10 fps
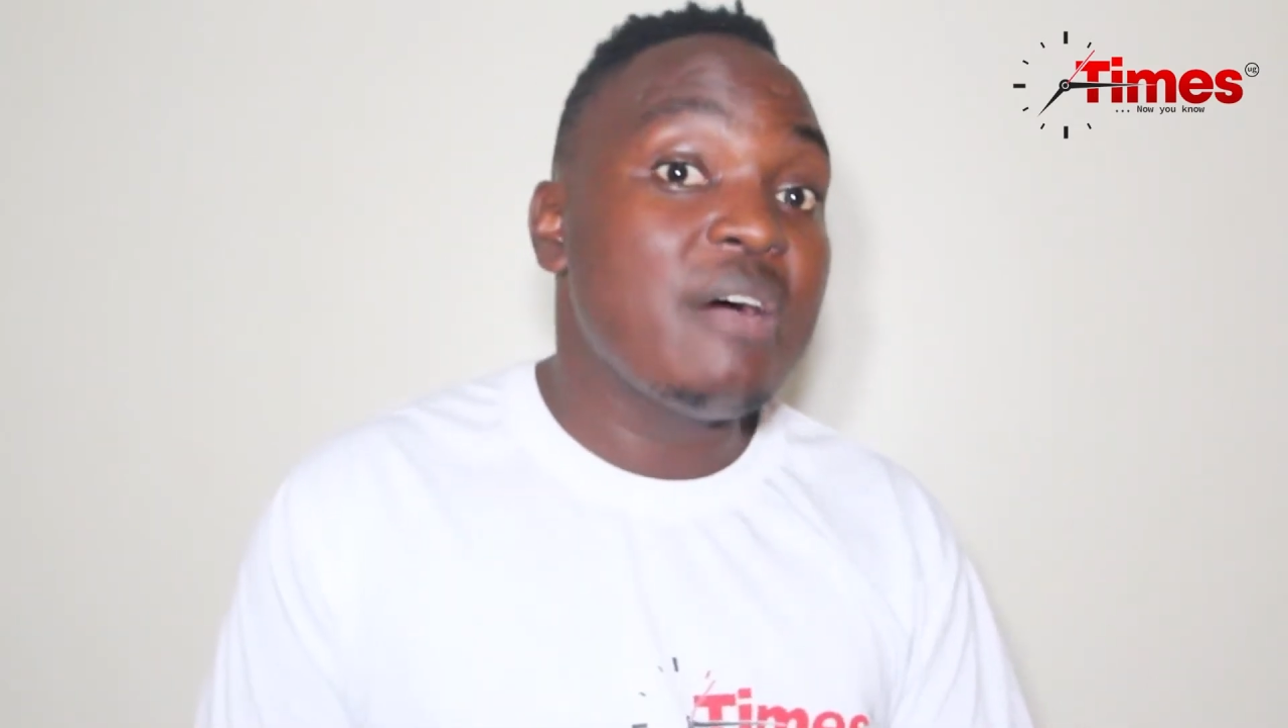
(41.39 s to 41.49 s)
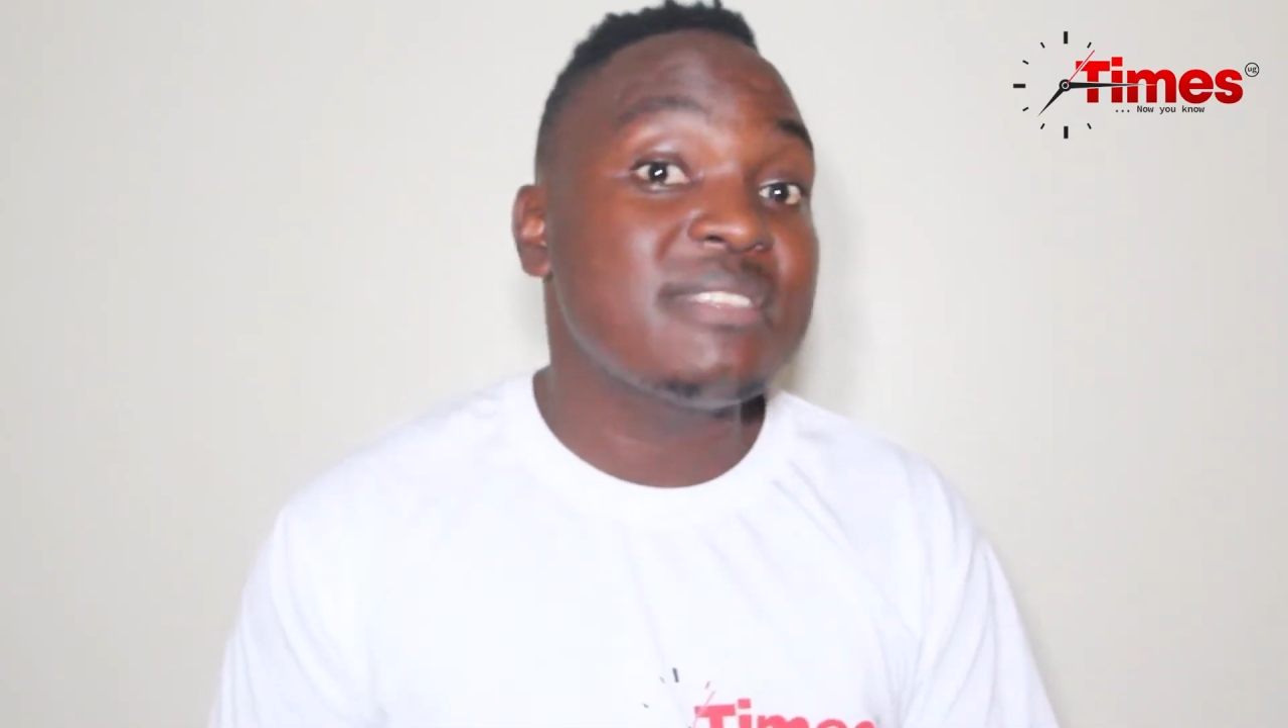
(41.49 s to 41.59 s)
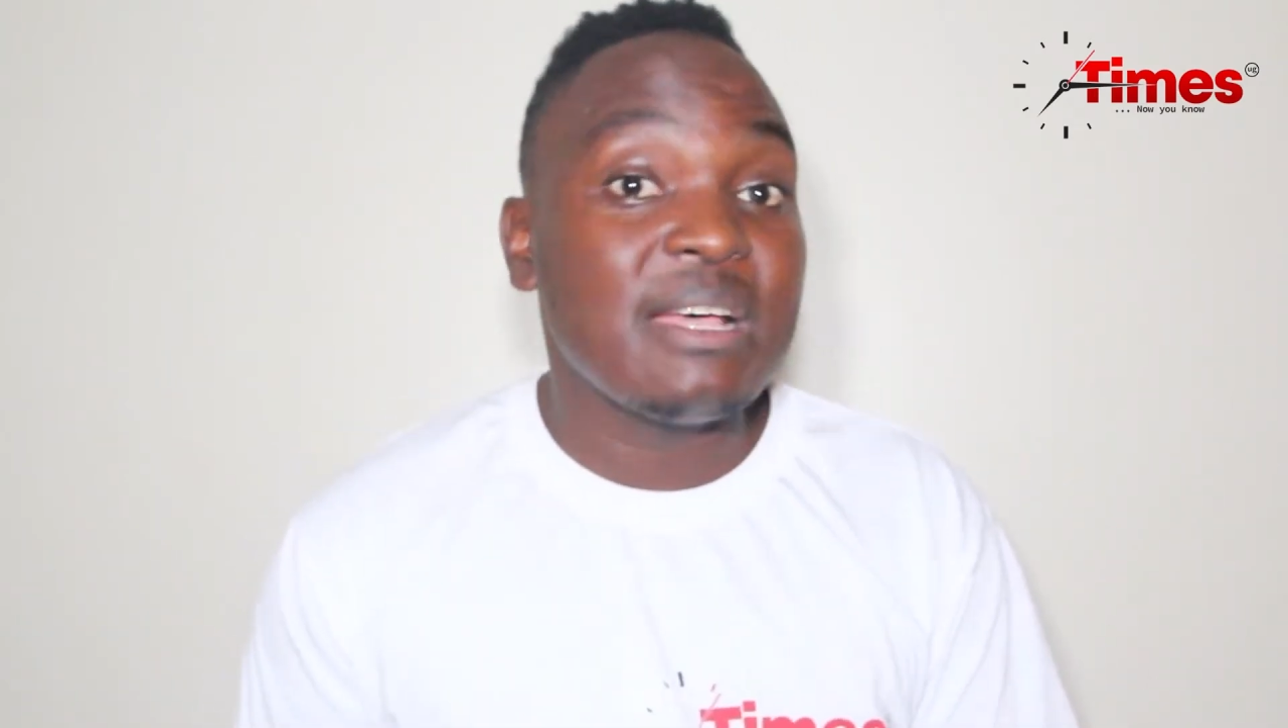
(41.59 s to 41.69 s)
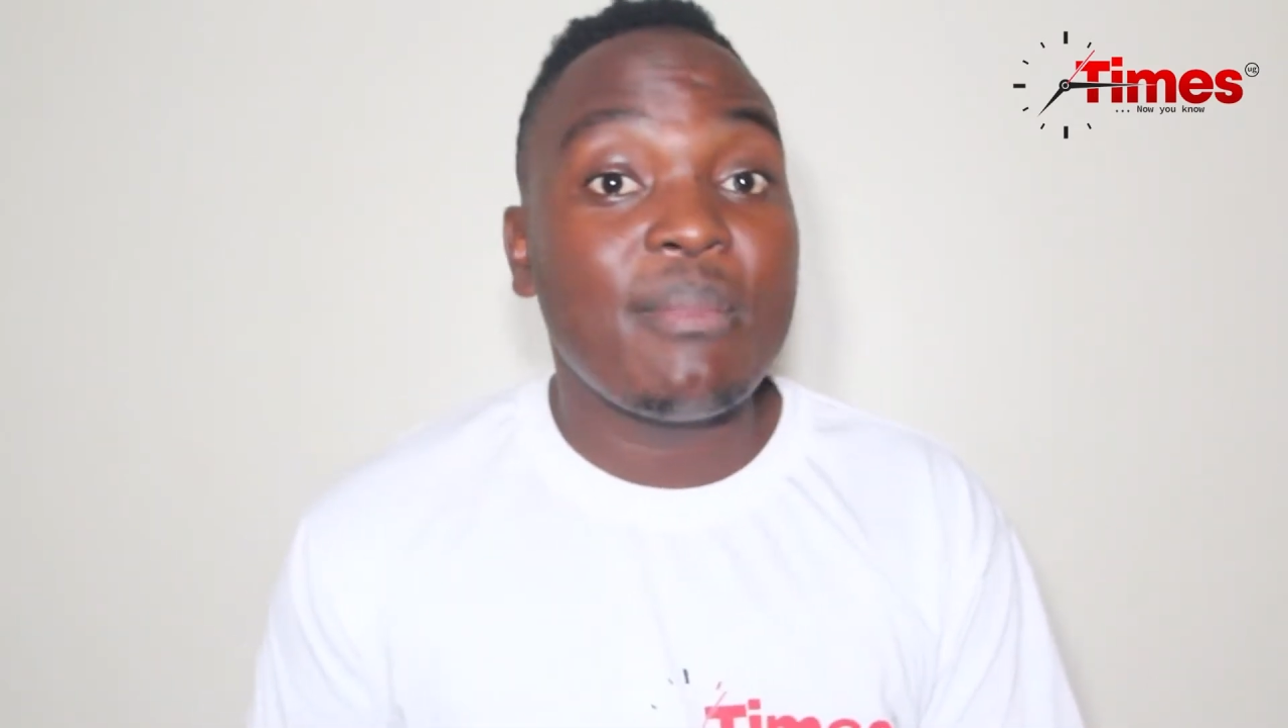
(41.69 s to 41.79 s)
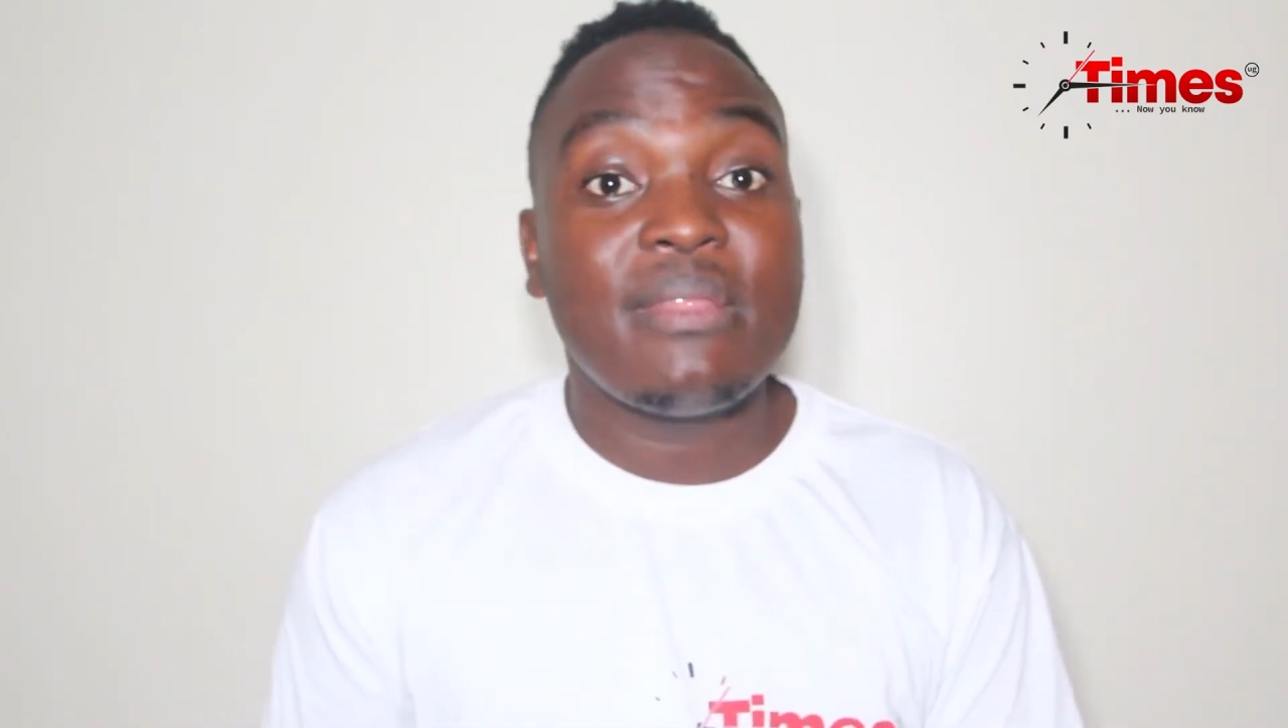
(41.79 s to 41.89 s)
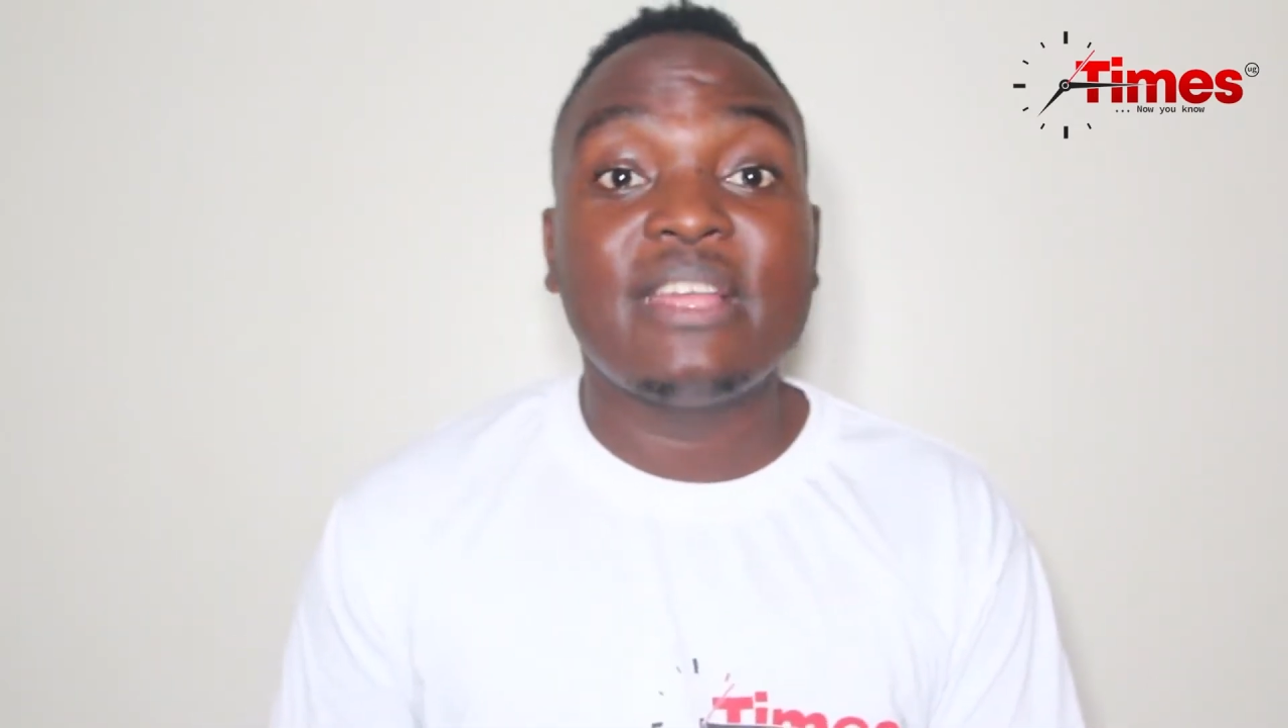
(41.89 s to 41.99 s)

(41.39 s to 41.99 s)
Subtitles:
have someone